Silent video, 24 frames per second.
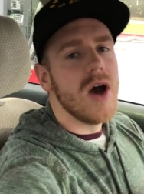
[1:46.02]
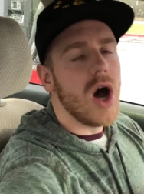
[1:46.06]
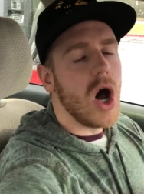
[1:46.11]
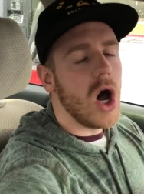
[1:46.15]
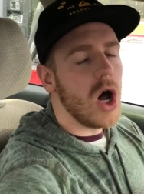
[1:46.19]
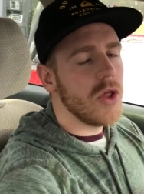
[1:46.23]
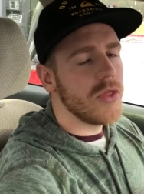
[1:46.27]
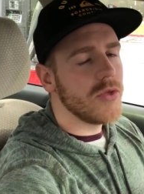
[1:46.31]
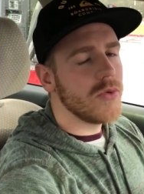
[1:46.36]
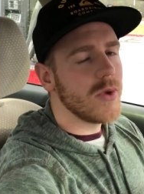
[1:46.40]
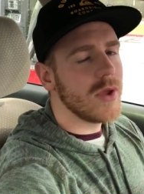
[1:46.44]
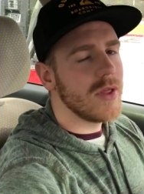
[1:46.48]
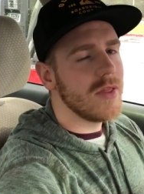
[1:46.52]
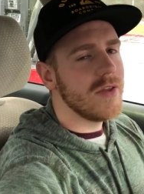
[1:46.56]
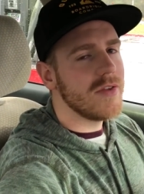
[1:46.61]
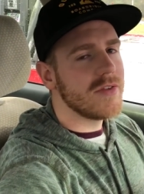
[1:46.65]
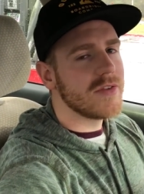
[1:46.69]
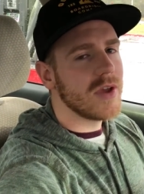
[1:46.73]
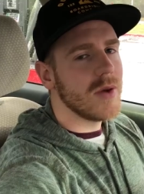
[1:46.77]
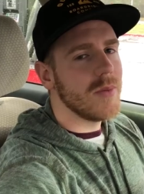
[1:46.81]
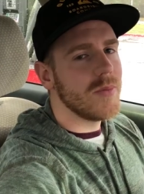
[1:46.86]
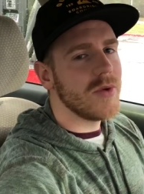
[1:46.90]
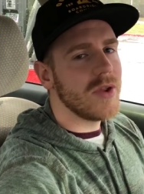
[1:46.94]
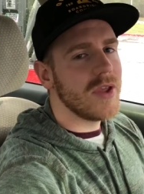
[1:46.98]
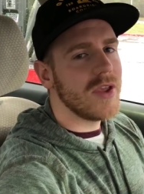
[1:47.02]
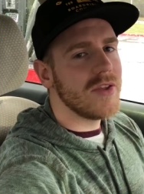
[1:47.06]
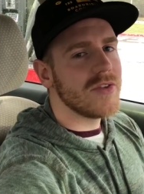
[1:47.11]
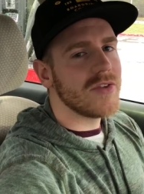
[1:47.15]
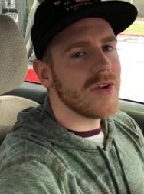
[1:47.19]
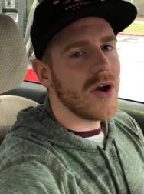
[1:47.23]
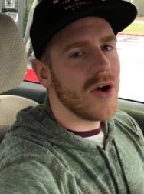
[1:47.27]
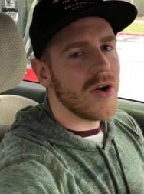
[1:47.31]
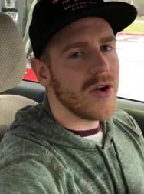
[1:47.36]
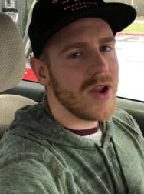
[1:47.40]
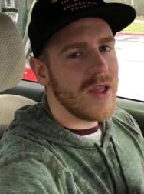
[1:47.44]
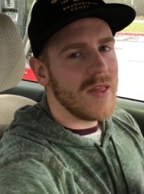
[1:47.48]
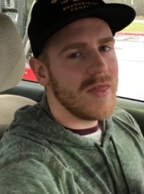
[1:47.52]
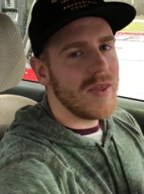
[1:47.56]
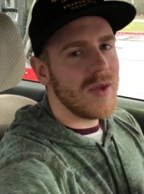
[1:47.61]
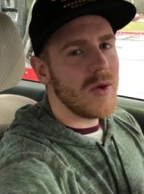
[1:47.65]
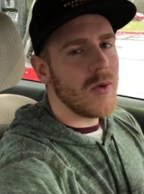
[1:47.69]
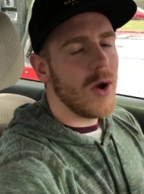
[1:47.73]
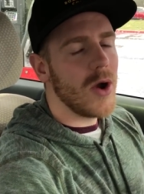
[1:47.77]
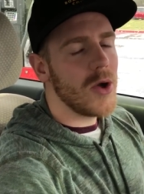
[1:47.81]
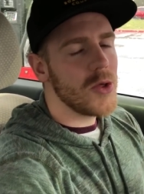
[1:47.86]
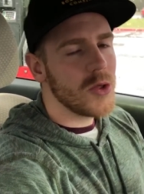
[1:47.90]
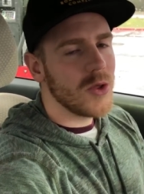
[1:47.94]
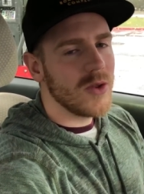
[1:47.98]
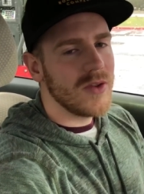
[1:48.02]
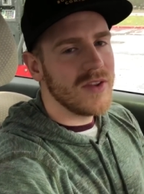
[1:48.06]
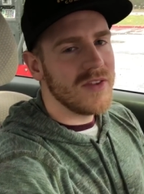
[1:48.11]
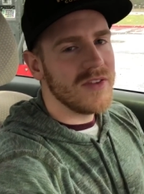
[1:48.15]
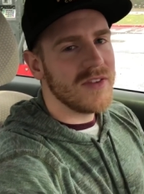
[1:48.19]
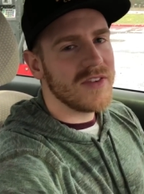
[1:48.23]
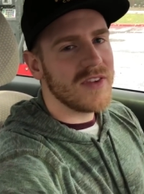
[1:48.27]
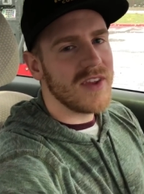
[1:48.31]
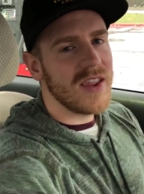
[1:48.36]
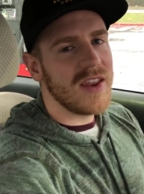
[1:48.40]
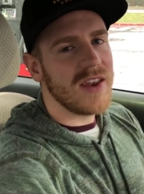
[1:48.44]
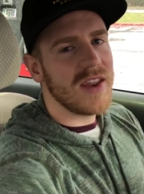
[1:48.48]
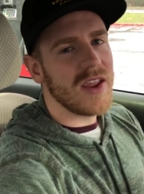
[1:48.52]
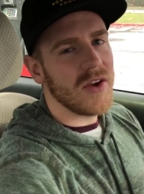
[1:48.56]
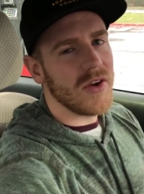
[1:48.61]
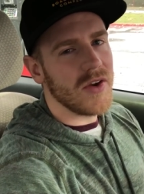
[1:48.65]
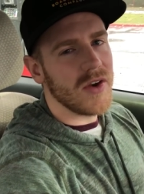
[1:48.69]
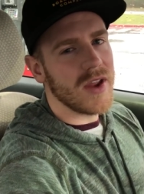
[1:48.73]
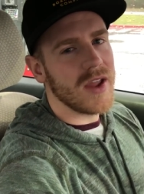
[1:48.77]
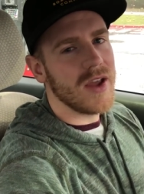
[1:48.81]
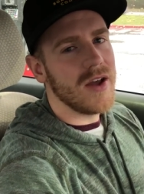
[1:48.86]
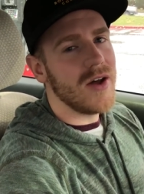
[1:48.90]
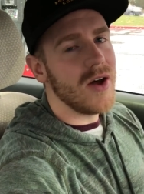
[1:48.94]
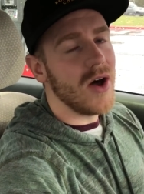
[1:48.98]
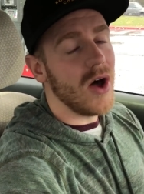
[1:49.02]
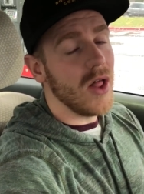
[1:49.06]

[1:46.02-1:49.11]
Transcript: All three of these companies are in the Washington State area.